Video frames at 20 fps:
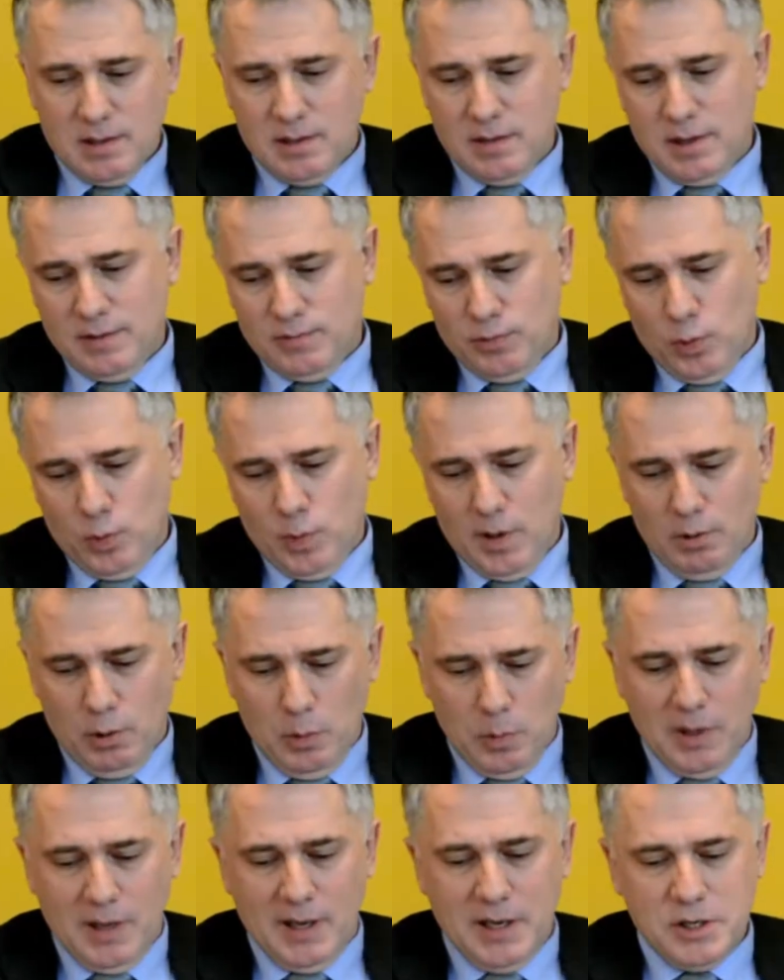Therefore, we're
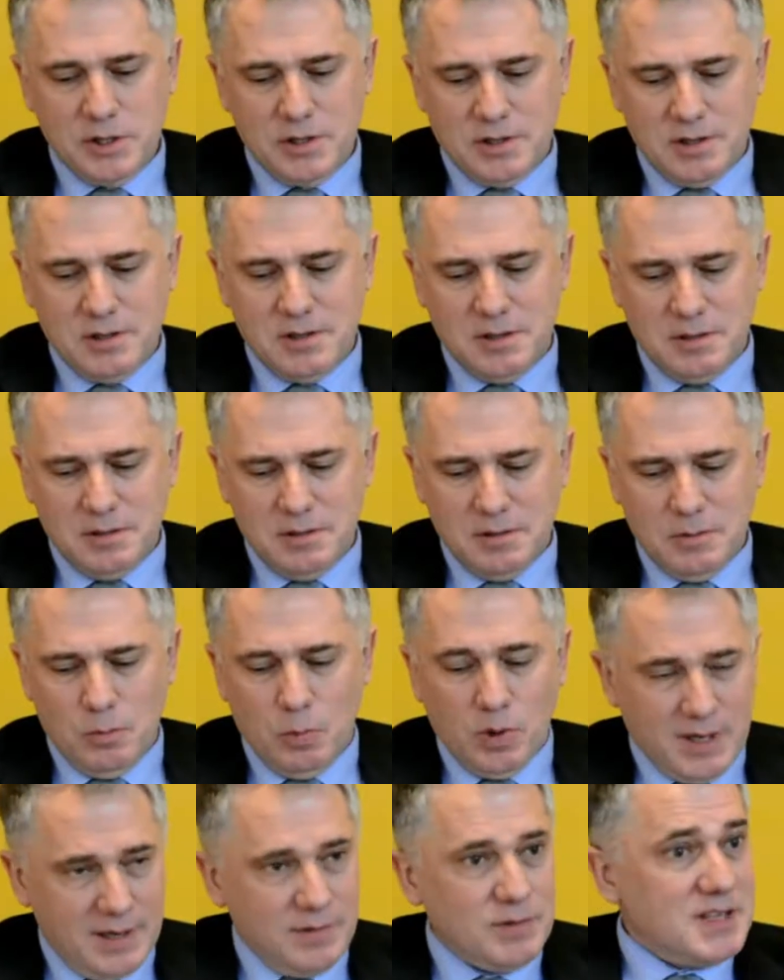obliged to do
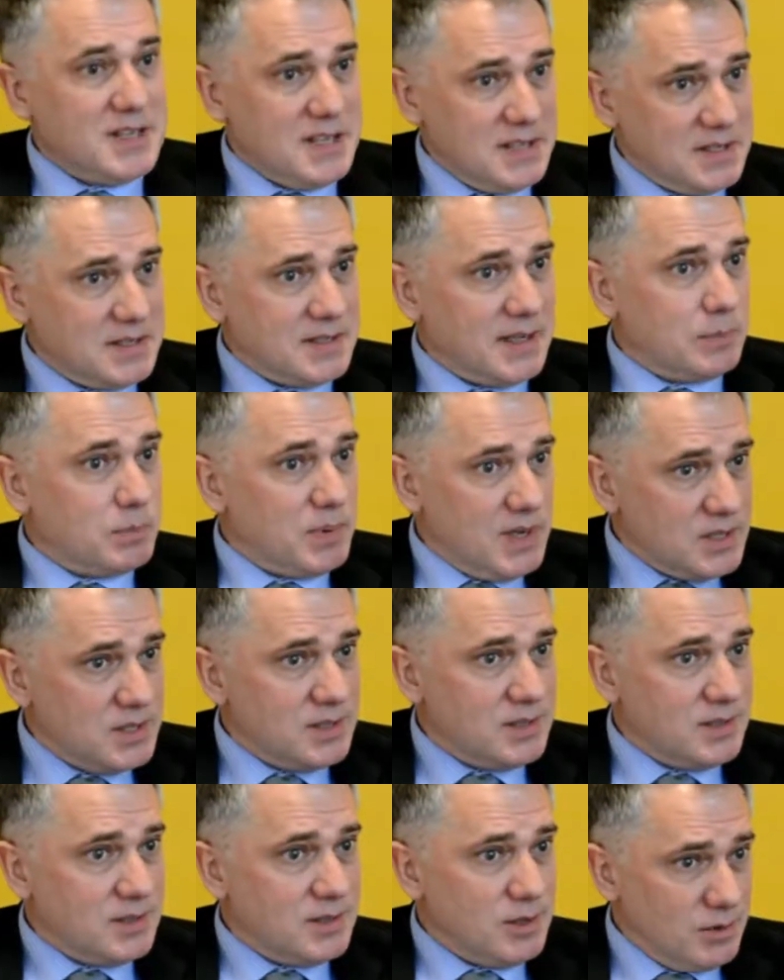whatever it is that best
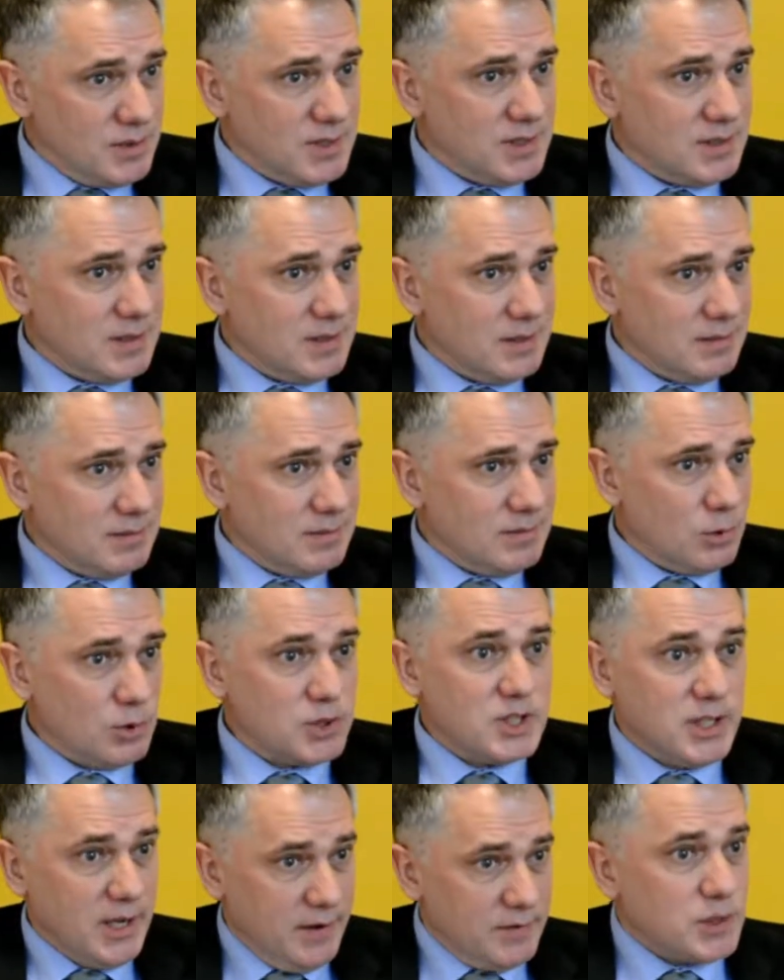suits or
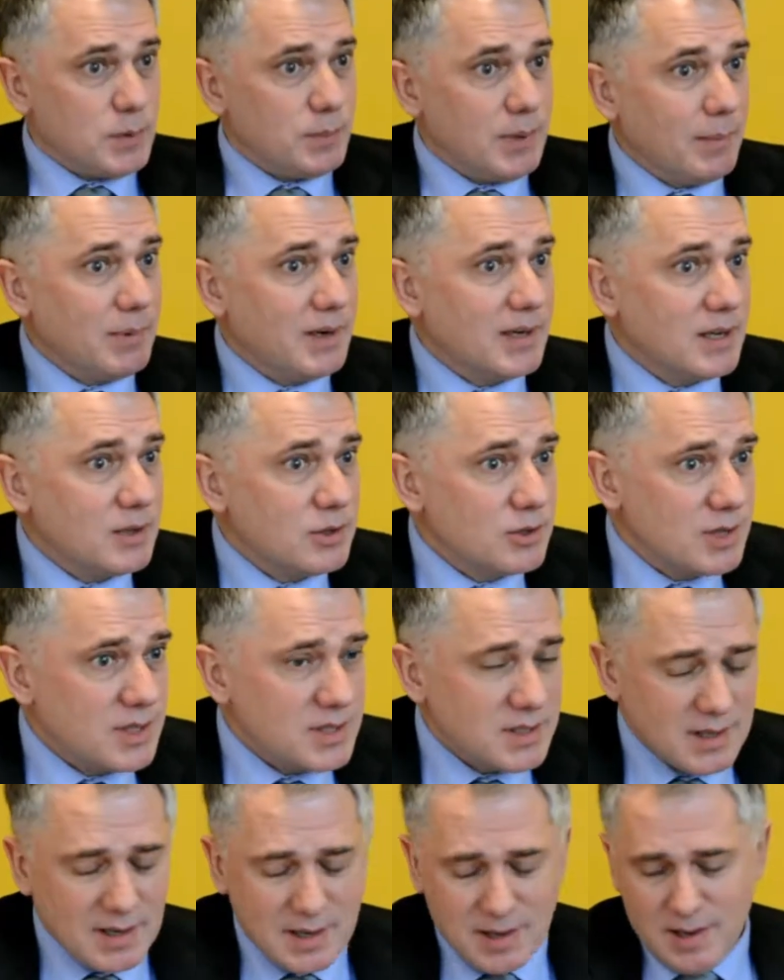serves the public
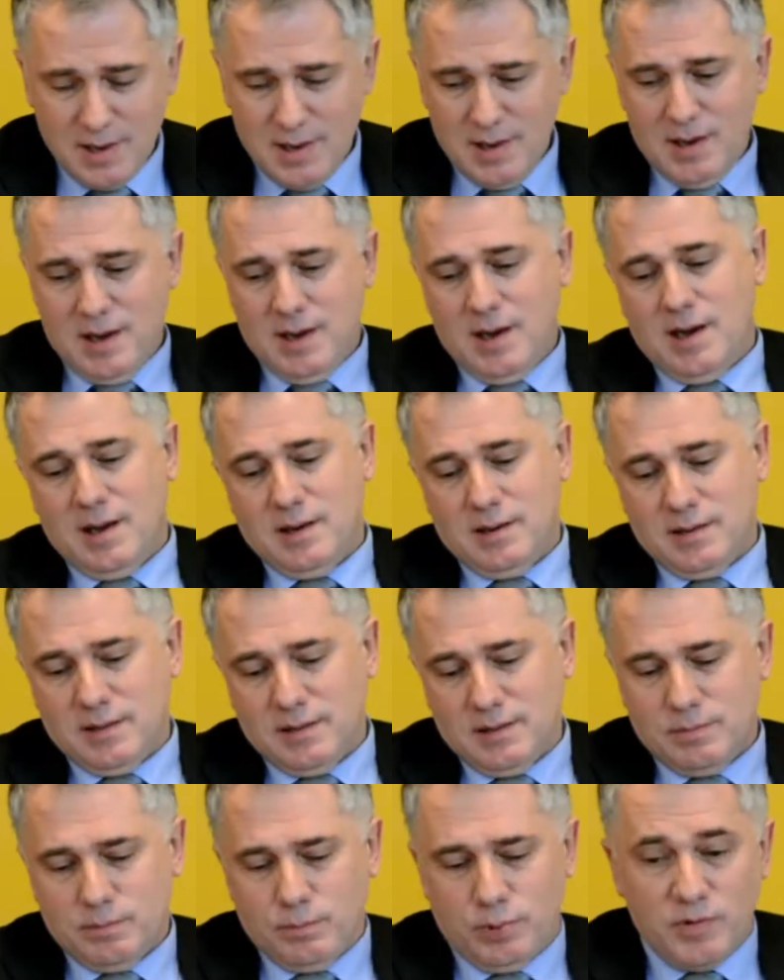interest,
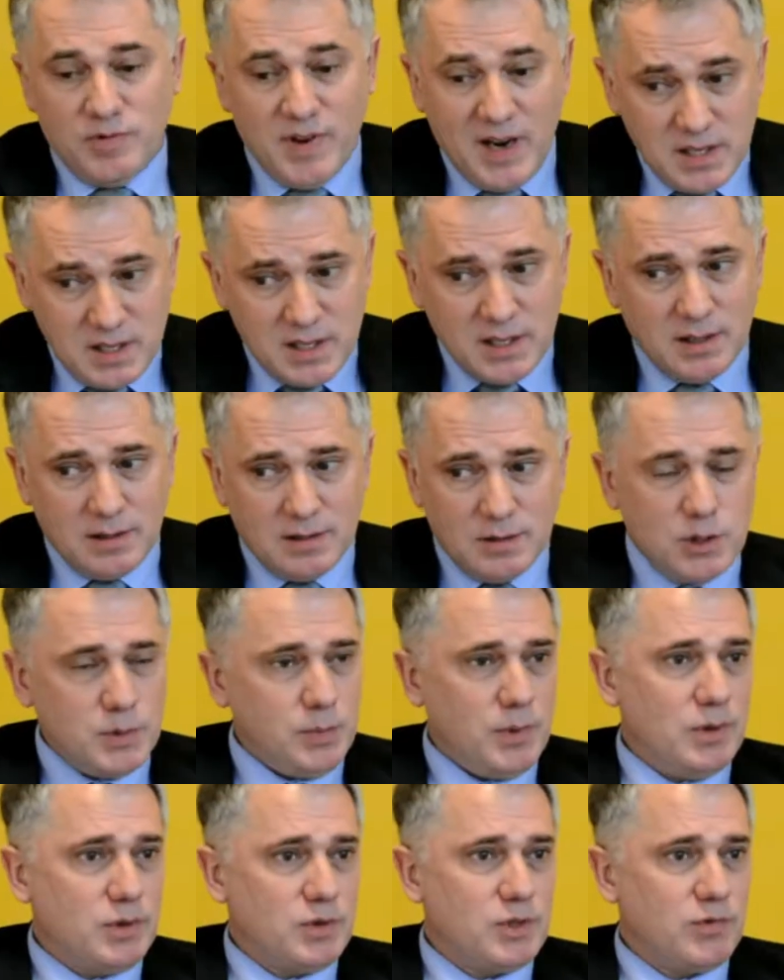and preventing
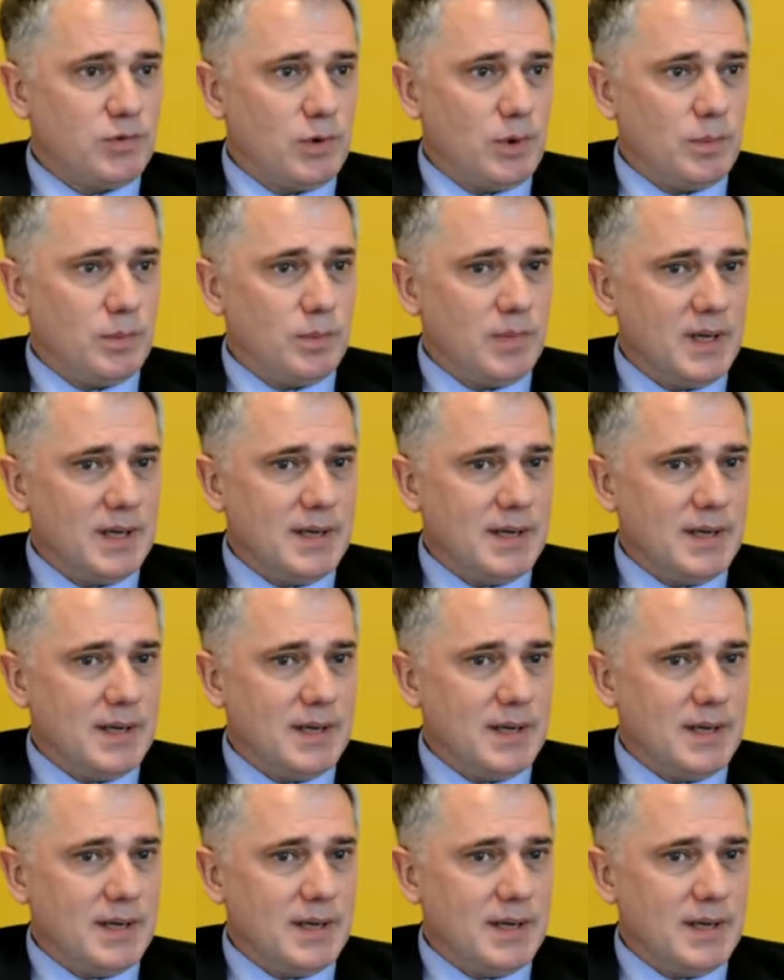disputes from